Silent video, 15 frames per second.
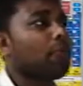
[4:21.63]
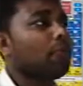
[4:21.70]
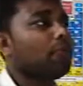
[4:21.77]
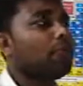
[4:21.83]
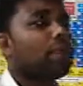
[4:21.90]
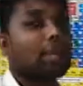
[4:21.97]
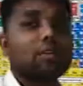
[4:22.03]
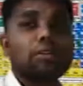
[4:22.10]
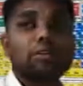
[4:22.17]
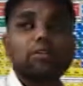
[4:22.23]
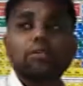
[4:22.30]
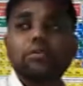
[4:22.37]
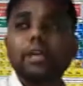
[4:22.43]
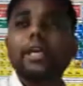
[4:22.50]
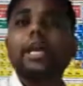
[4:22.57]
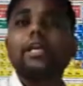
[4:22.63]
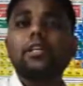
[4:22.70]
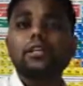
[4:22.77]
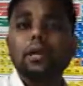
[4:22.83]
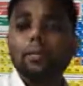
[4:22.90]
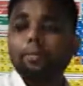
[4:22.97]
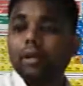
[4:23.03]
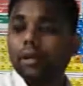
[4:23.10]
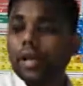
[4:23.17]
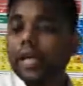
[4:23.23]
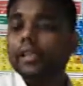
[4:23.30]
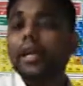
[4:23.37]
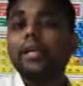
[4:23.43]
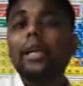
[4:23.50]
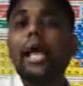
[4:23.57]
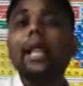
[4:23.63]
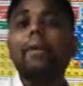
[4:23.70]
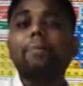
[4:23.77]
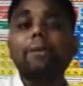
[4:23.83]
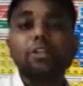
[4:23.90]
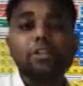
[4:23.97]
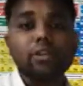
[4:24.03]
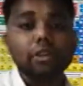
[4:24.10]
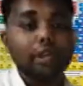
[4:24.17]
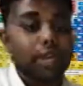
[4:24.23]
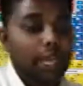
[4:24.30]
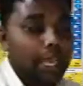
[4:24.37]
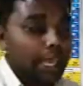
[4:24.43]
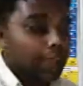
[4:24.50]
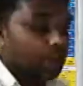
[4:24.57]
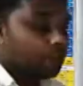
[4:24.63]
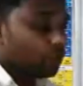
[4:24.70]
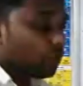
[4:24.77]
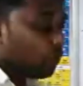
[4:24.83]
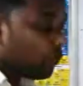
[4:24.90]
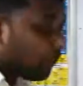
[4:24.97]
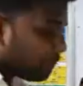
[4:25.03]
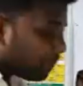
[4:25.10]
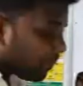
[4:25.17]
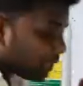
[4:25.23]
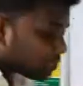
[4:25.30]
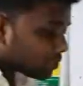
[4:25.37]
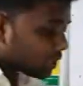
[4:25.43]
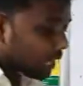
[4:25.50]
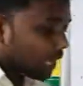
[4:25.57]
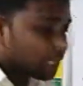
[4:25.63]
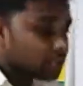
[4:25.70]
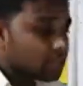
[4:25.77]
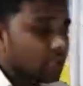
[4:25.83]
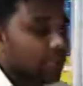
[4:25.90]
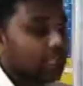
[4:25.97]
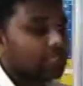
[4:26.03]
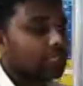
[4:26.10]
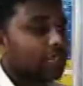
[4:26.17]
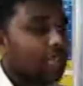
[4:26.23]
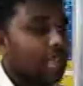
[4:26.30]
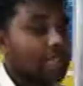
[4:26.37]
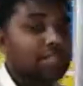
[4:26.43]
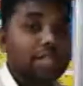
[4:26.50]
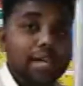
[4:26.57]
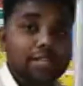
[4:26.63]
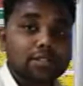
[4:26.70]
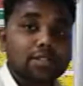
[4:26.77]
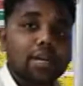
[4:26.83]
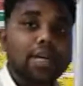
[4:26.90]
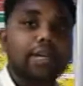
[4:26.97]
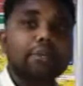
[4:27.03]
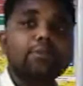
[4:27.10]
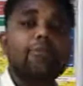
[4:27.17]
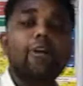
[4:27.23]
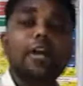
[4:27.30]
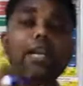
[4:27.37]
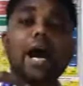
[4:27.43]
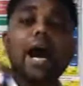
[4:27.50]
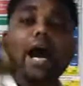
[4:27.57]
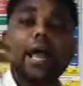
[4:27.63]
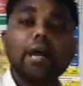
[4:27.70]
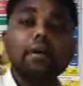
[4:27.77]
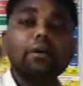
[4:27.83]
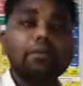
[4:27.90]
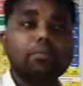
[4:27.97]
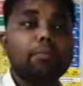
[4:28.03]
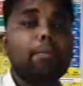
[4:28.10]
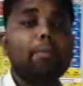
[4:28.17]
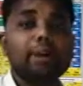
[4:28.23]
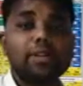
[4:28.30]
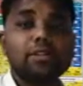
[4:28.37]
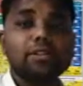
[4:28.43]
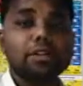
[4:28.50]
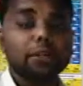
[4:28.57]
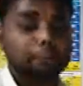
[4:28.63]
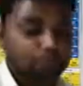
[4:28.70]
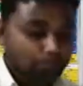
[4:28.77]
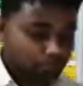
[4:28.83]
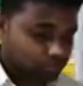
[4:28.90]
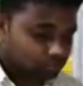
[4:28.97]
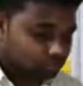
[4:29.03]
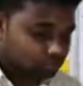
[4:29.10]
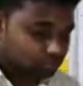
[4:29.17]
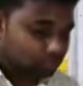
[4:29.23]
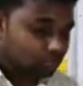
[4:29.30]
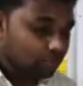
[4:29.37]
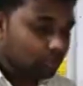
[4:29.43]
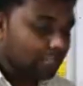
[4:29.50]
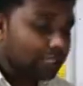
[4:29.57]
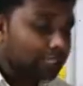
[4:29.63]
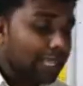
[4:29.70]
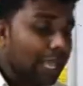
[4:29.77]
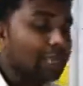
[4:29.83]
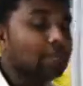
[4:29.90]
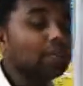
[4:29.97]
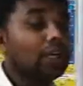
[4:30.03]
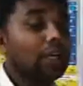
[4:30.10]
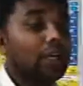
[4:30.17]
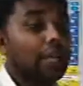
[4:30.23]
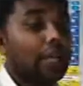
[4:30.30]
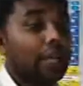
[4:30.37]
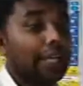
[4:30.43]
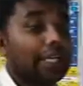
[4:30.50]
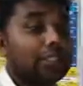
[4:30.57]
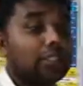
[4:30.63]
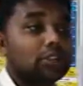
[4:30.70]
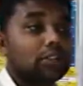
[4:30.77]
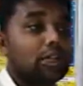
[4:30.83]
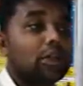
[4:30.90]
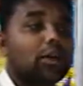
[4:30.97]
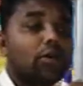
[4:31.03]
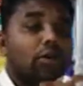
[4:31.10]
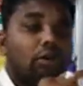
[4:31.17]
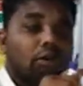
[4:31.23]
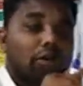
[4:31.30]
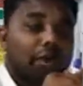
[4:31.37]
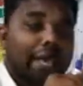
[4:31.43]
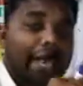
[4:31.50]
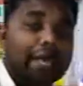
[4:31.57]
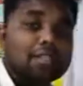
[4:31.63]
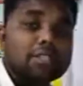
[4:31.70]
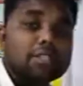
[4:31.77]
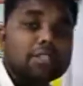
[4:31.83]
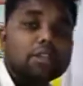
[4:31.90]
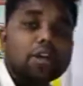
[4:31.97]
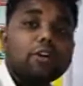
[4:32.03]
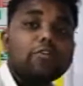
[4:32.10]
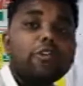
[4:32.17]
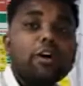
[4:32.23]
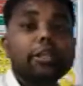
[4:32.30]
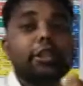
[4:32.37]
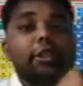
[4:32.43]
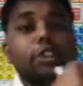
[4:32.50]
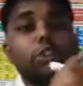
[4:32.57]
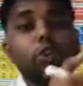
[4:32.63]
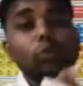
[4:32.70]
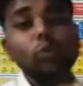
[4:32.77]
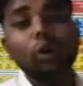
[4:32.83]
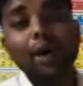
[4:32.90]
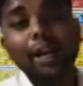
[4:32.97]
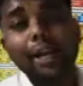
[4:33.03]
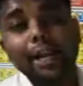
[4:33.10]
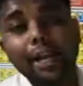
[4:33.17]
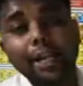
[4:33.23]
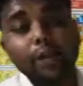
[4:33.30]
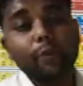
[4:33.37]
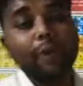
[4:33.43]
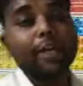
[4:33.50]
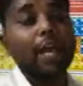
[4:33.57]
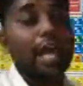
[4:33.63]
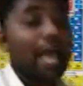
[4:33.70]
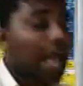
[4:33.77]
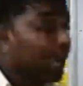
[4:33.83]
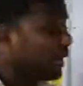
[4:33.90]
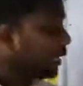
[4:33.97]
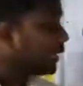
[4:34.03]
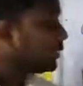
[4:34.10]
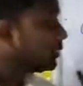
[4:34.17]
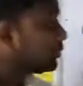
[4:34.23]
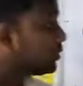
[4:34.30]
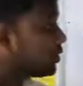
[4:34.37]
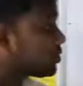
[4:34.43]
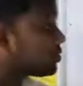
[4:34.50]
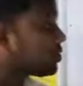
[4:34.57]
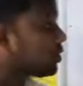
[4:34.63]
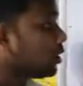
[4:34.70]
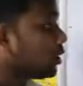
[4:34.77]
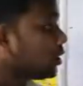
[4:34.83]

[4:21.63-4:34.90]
we can take an example, that LPG. If we pressurize the gas as at a very high pressure, then the gas is converted into liquid. And in this